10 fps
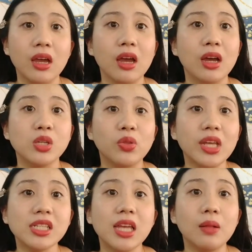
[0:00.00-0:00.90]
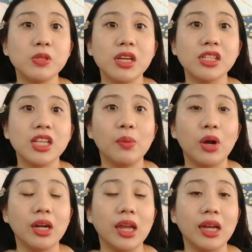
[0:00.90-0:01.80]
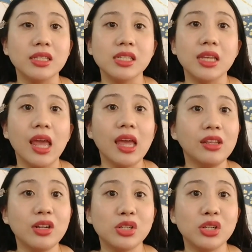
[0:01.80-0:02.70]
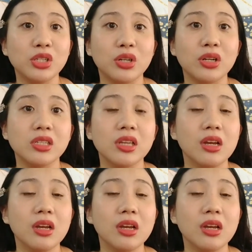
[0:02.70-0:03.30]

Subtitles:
So this helps us librarians and researchers